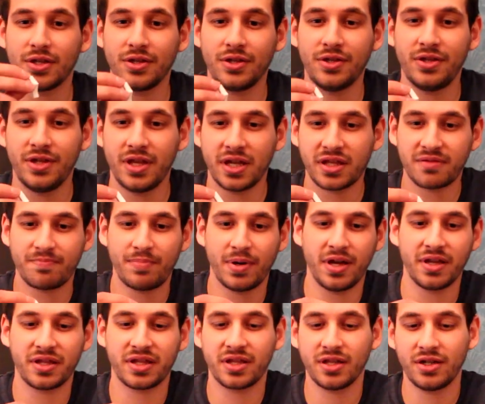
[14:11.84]
this
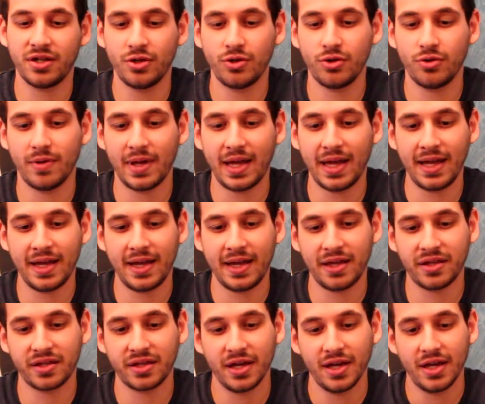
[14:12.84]
person, who
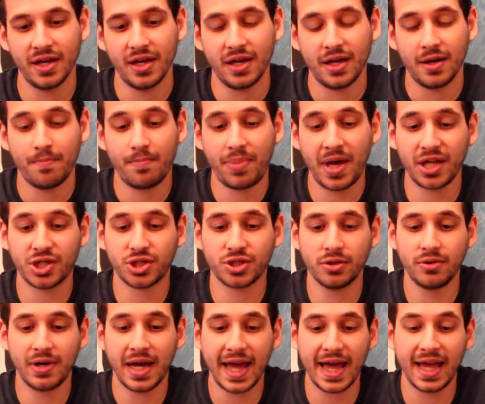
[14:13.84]
is
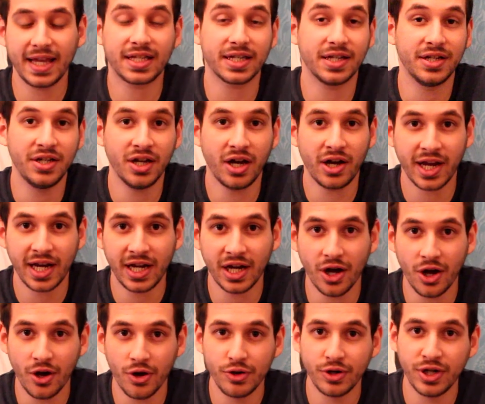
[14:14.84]

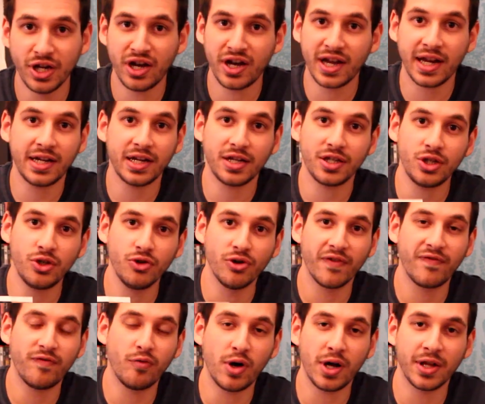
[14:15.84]
Petrolhead909. You
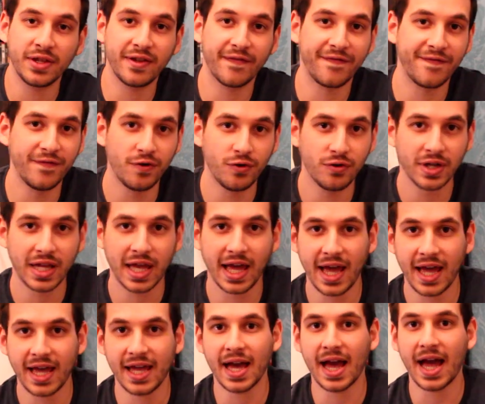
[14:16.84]
have won the
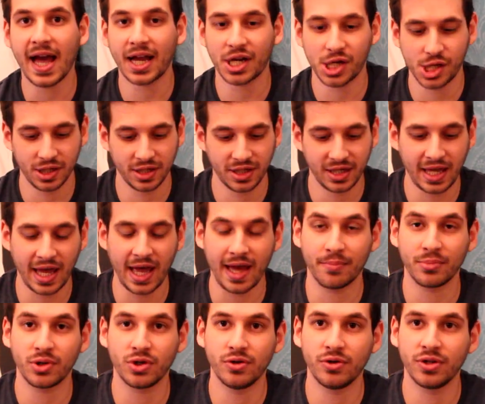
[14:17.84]
4K action
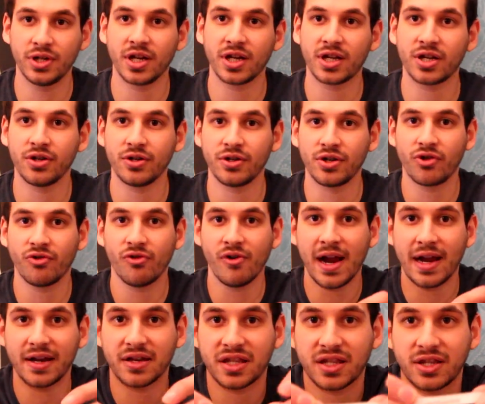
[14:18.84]
camcorder.
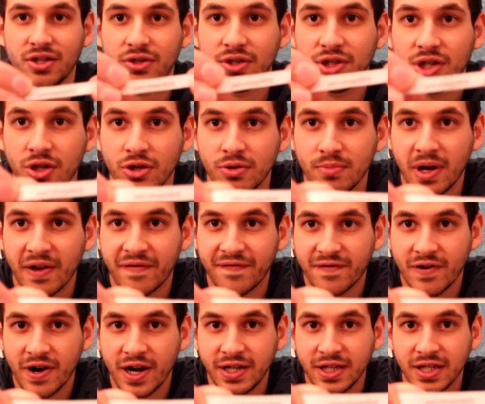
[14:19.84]
Congrats to you, my
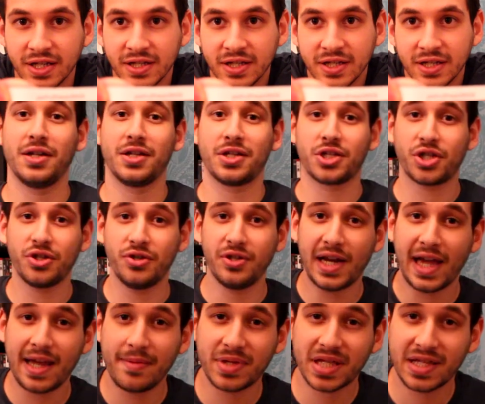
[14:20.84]
friend. Two
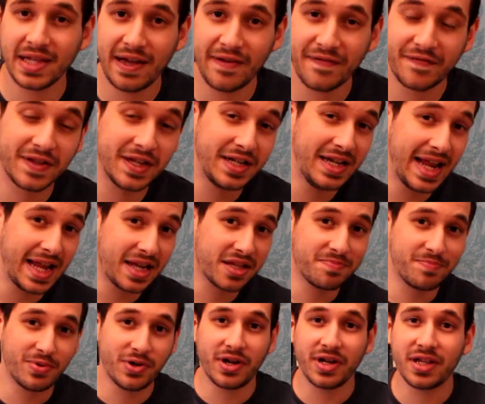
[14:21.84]
names left. The
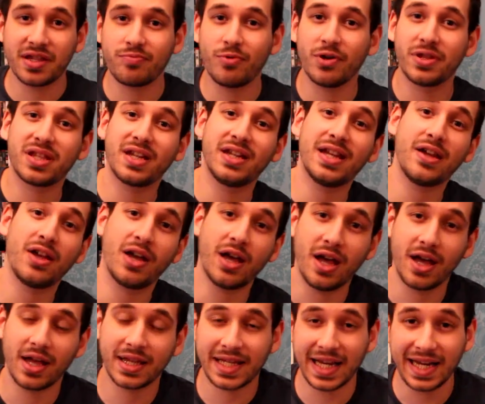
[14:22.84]
next prize was a
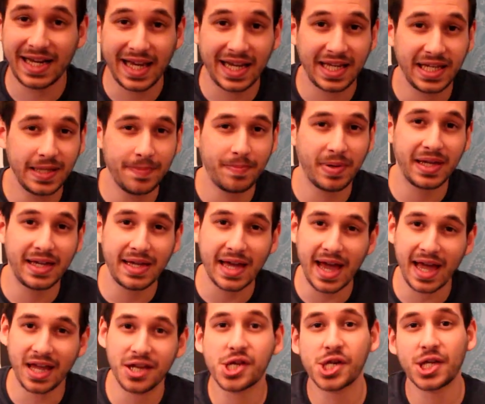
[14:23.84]
1080p
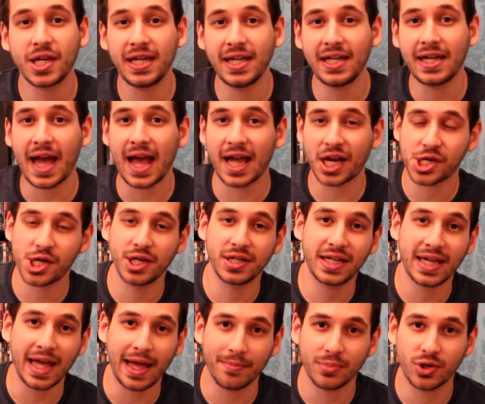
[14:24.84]
HD
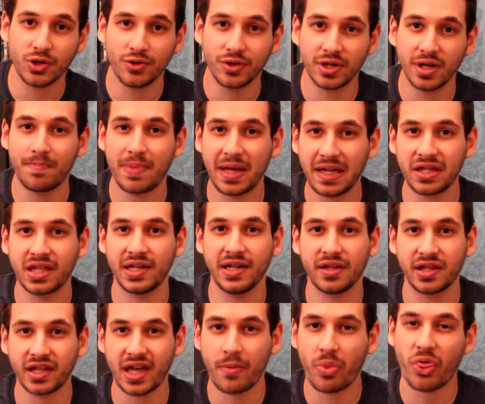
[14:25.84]
action camcorder, basically
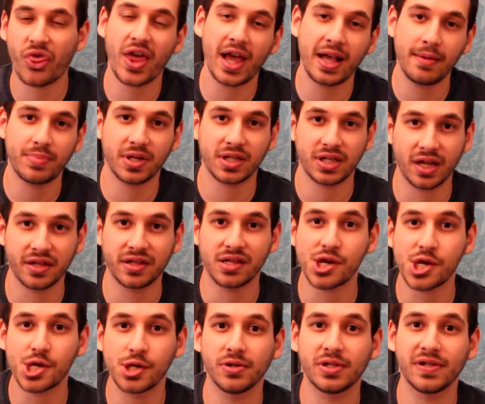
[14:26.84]
the same thing but
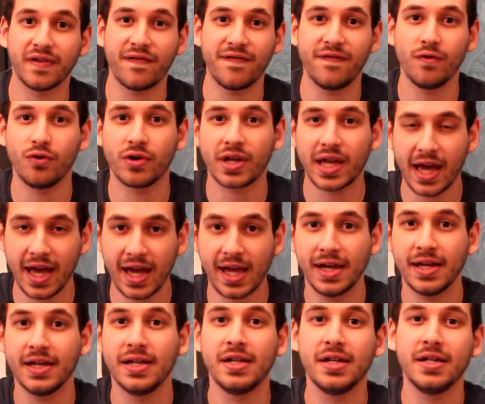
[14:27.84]
doesn't shoot in 4K.
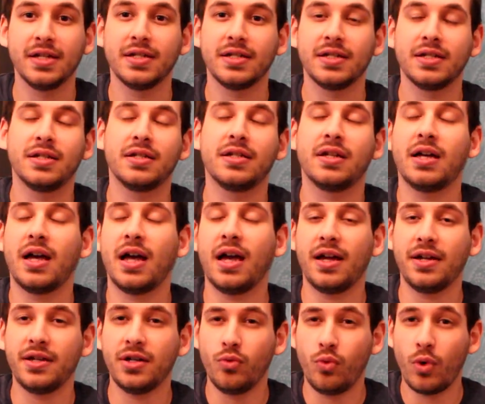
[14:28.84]

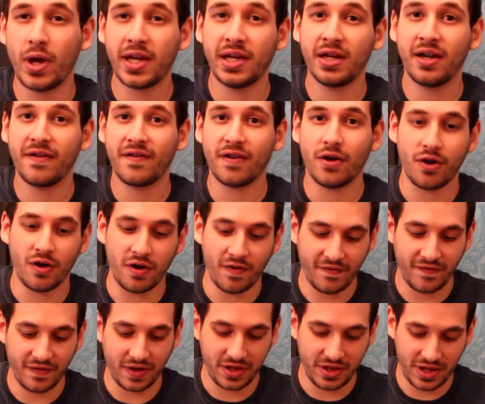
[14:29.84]
And the winner
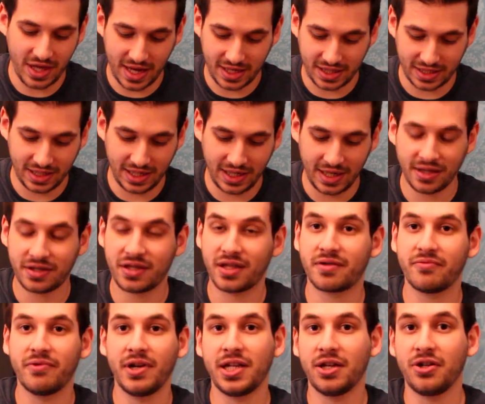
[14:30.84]
of that is,
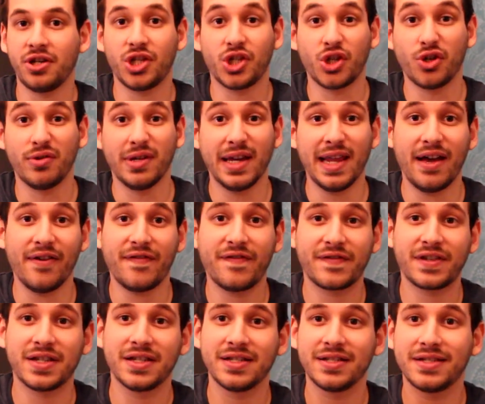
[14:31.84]
there's really only two
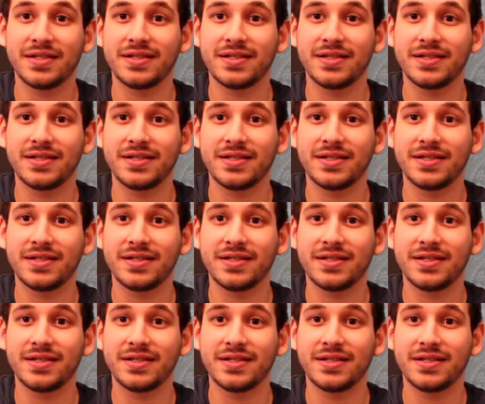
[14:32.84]
left,